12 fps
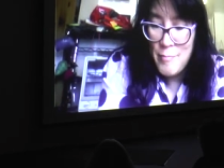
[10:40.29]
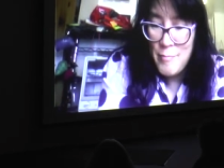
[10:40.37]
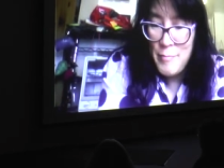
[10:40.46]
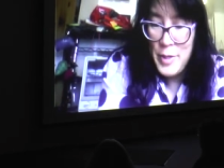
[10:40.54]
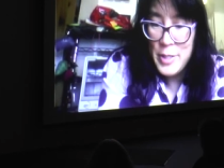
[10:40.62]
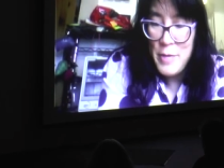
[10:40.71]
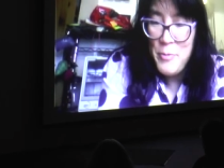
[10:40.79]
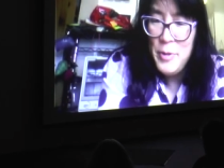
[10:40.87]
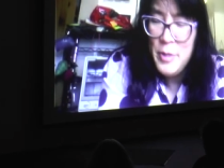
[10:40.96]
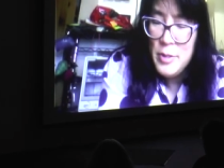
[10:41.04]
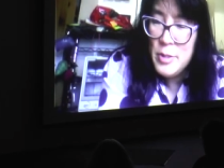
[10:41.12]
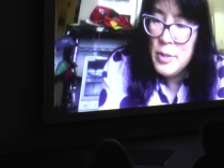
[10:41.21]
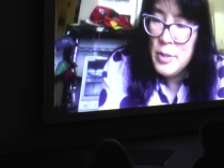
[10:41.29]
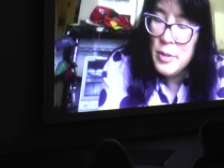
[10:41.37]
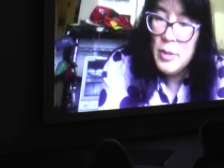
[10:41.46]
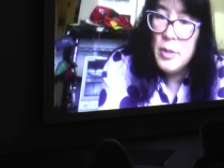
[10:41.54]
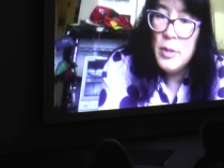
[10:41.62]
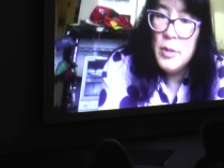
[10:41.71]
But I wanted
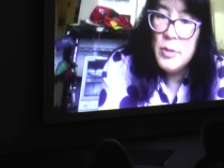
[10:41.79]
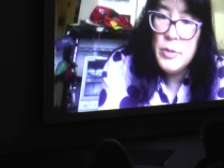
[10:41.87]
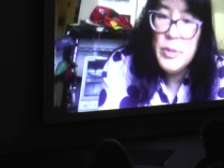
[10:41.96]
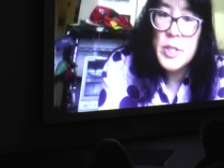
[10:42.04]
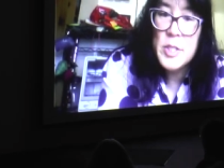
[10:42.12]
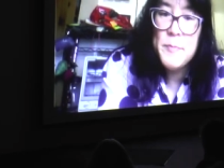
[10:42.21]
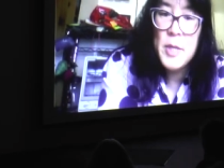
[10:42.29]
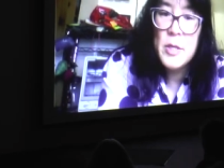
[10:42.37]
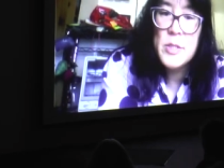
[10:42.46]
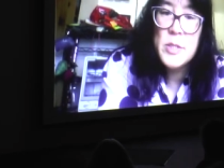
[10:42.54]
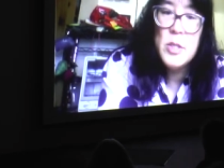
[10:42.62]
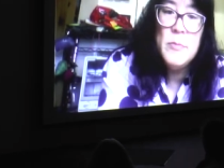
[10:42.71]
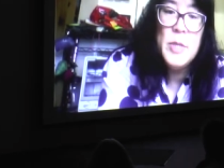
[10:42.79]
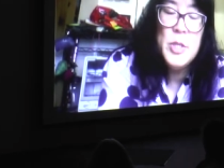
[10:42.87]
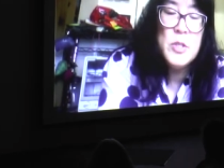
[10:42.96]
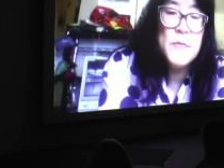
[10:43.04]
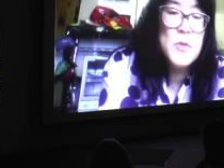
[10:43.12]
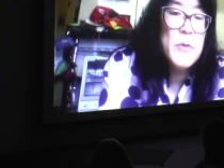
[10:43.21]
to do this because so much
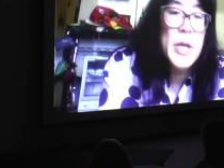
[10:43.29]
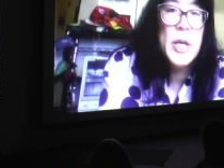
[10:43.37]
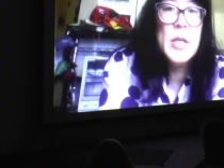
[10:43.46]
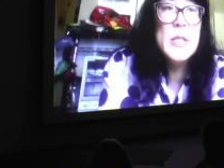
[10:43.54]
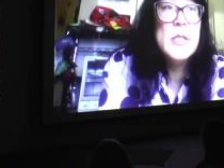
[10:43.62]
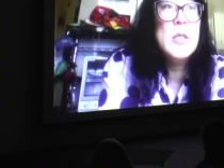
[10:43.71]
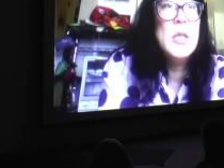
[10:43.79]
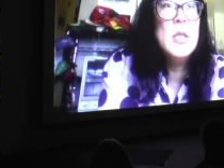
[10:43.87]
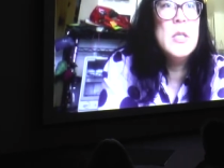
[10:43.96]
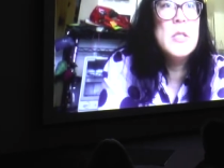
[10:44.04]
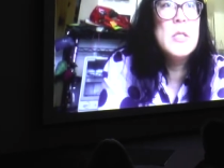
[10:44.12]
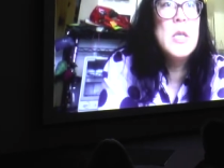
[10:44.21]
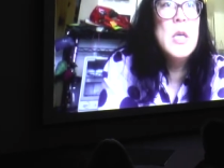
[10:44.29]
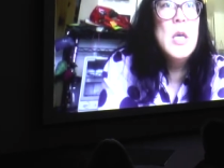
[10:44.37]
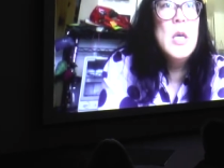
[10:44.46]
of trans is